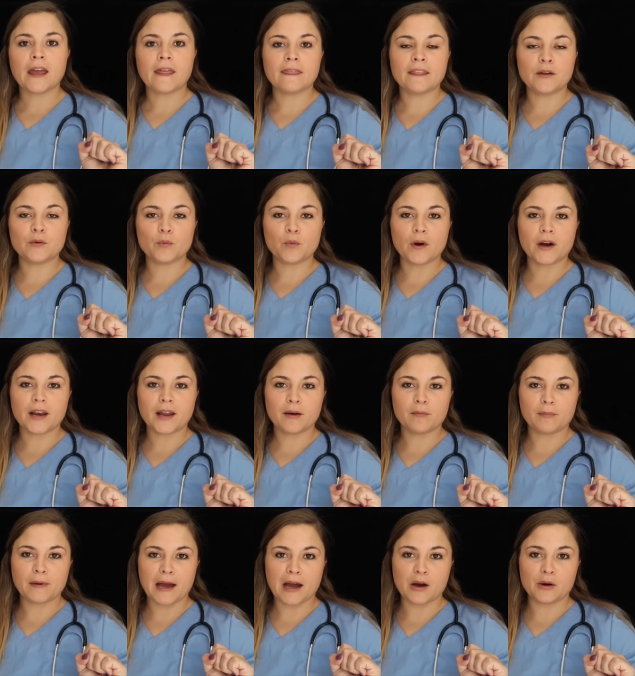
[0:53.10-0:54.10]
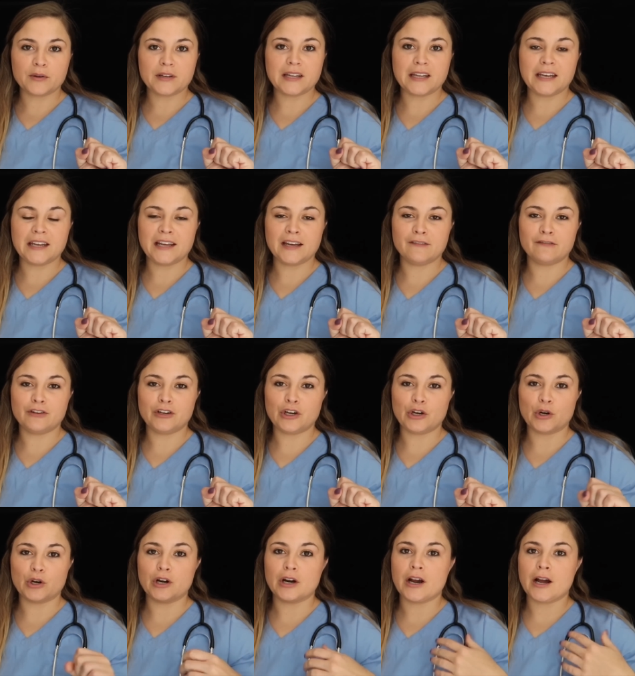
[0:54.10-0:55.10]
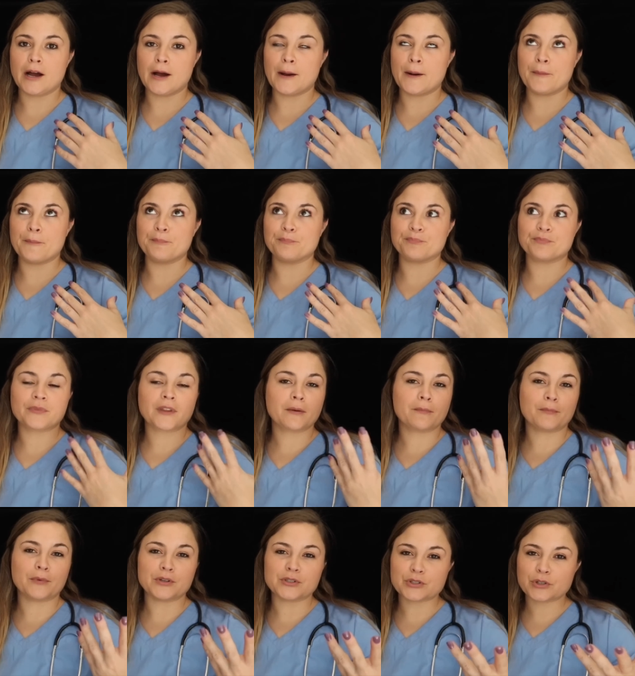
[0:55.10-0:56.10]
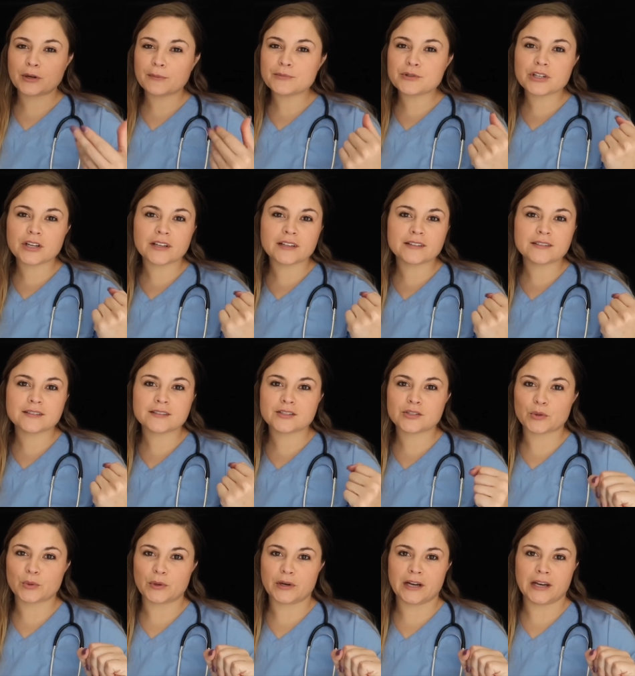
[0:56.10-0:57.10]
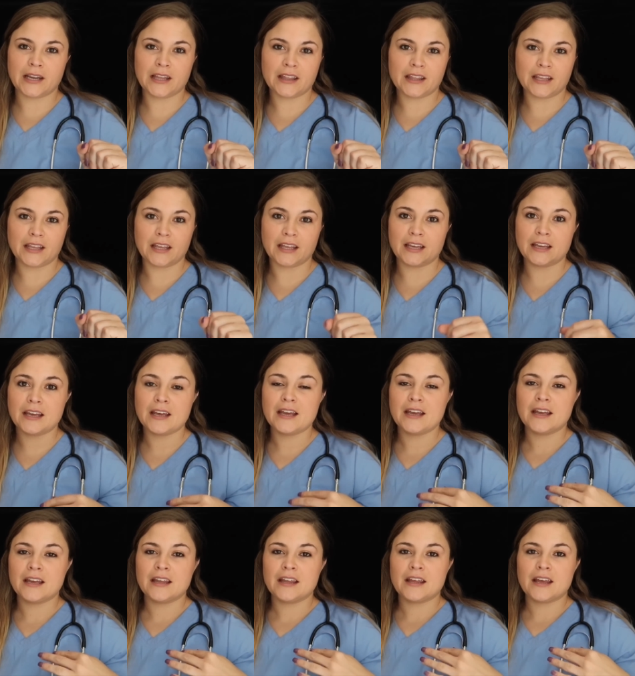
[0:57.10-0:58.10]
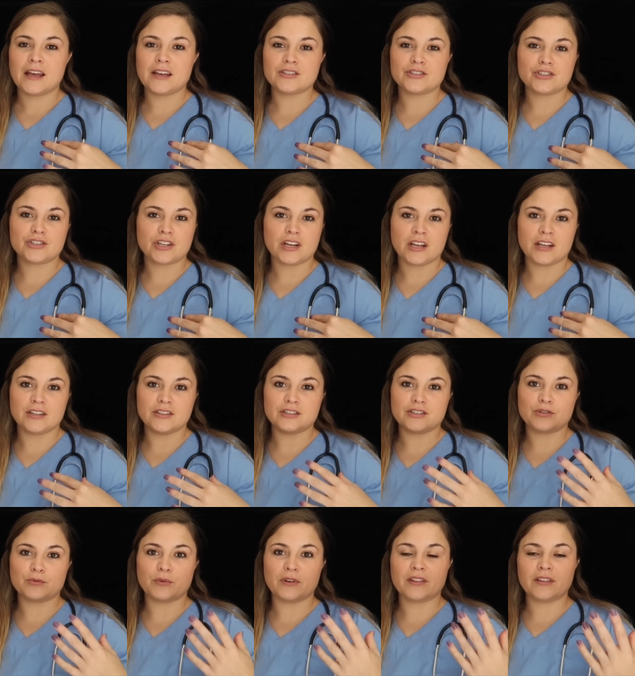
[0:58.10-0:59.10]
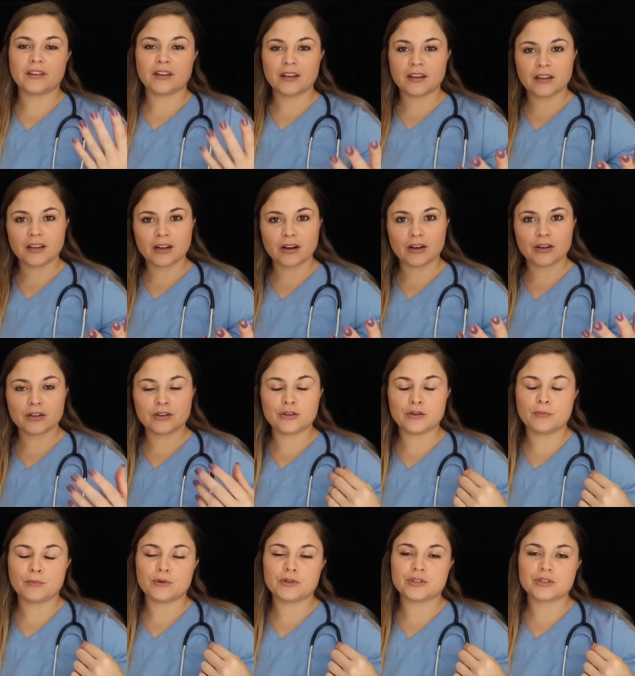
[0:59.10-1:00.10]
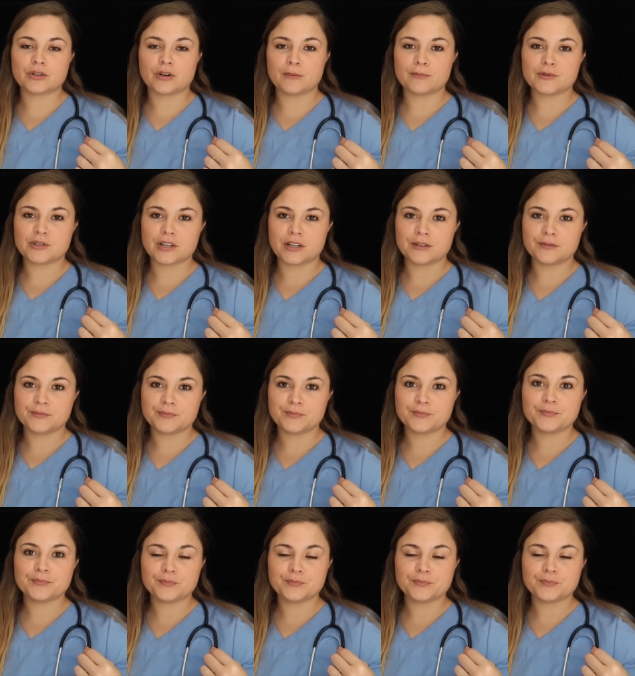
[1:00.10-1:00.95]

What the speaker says: And then what about any of your prescriptions or anything has changed with getting on a new prescription?